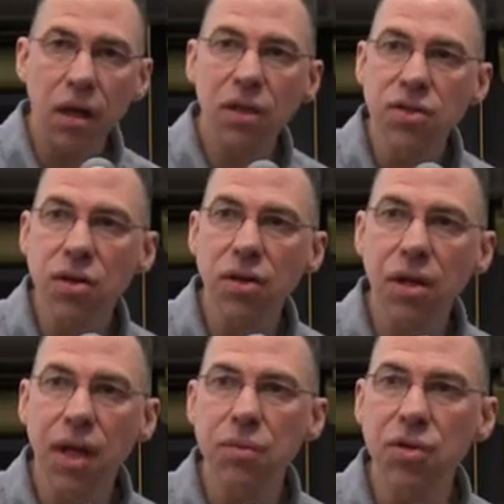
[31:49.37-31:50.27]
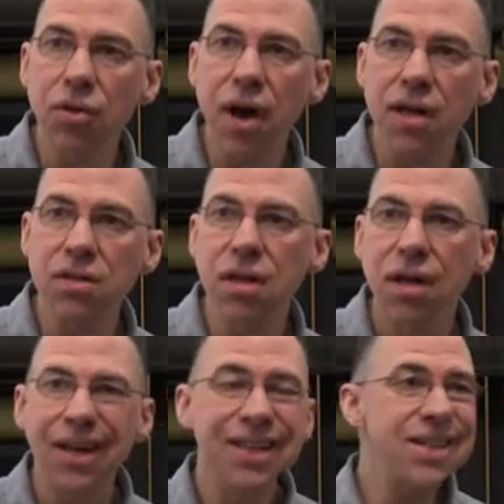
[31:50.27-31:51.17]
consider the claims of Christ.
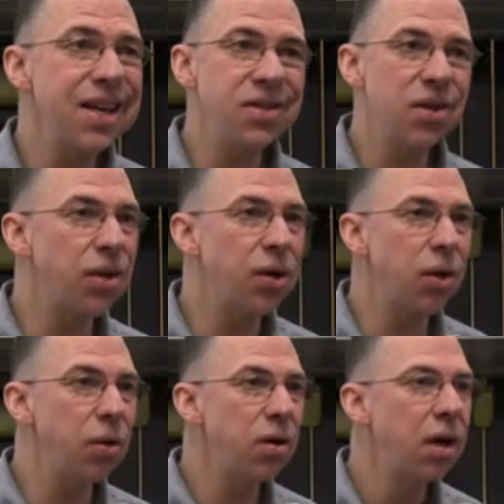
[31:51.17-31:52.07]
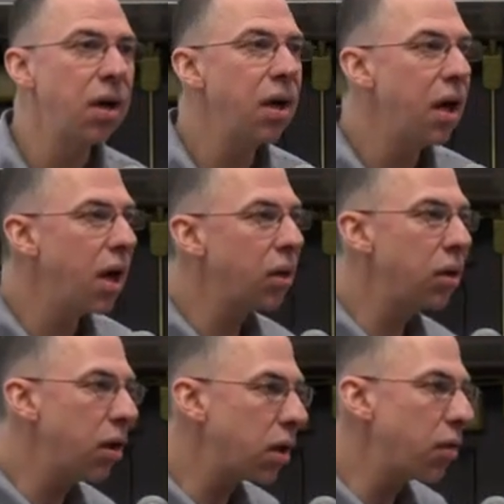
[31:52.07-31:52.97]
It's easy to do.
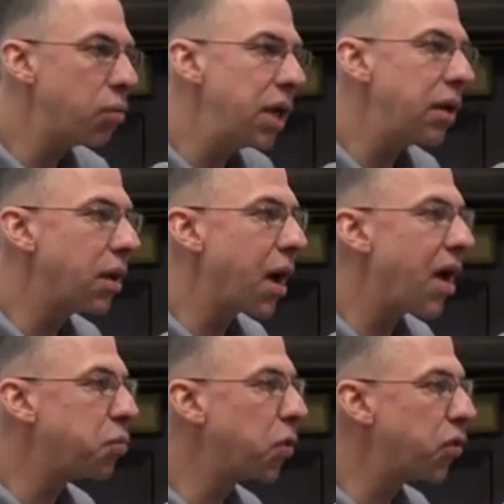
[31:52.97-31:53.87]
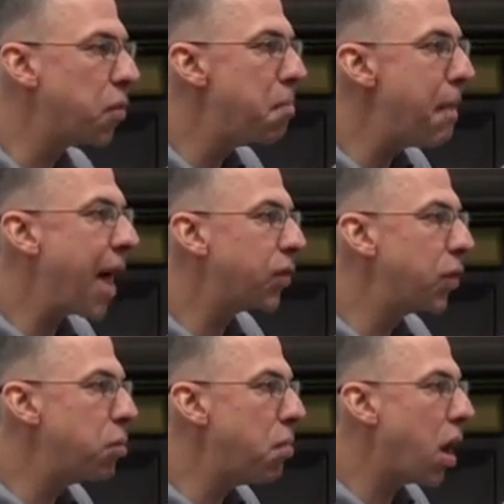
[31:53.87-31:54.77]
Read in the Gospels,
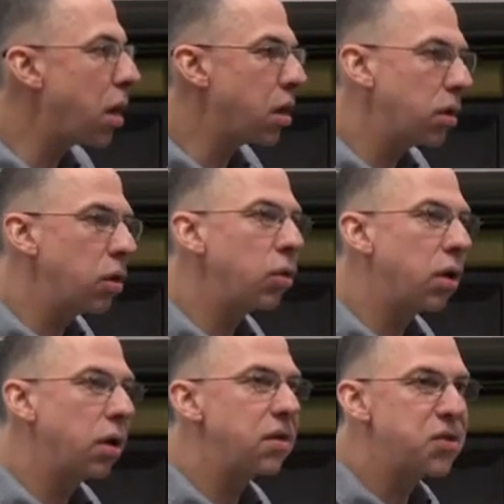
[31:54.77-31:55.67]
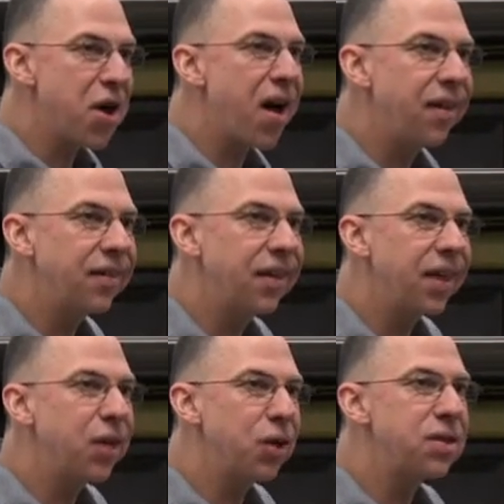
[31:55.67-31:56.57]
Matthew, Mark, Luke, John
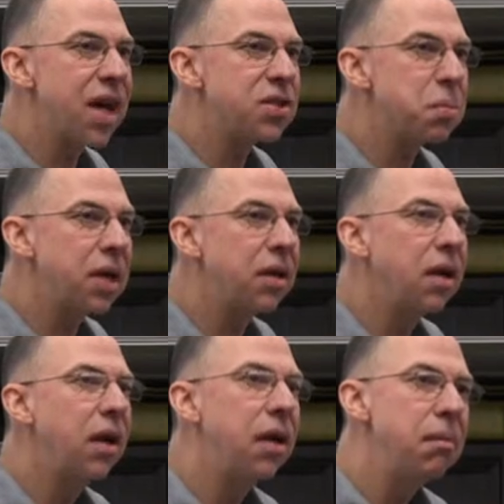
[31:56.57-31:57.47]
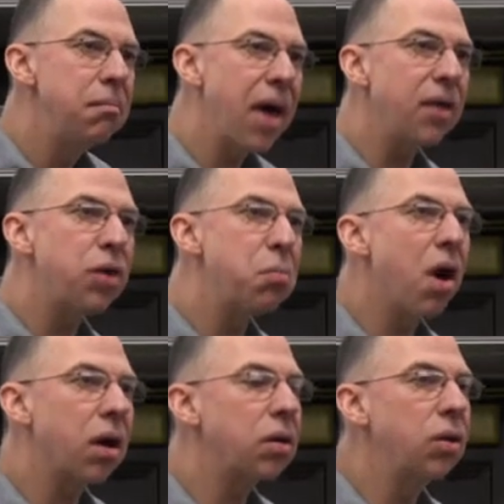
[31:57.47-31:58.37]
in the New Testament. Matthew,
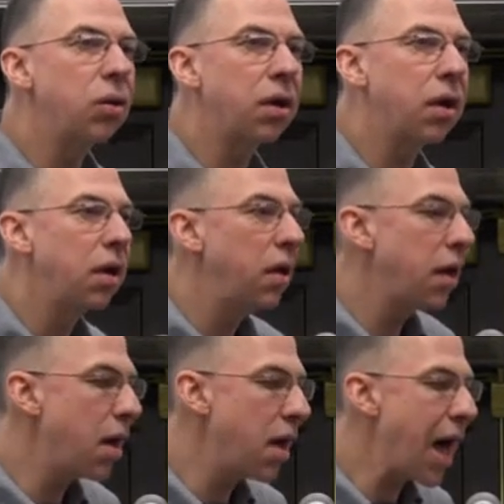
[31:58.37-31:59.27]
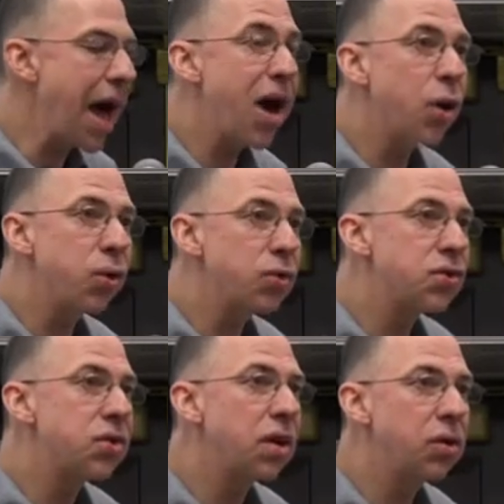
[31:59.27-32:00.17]
Mark, Luke
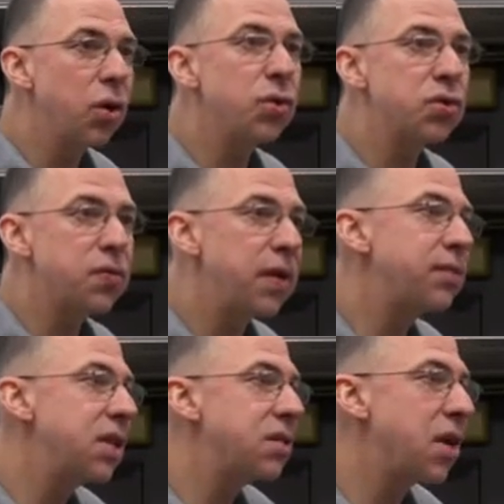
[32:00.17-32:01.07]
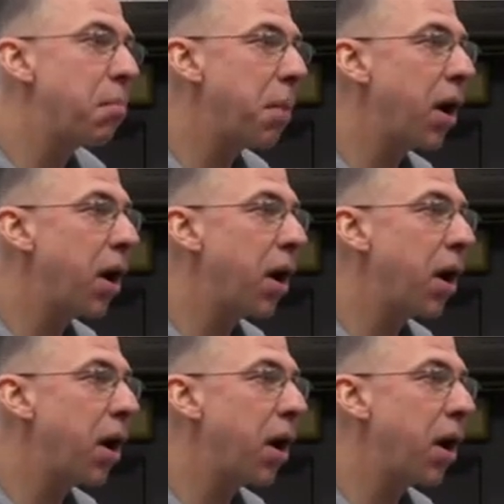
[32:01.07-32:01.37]
house those 50-some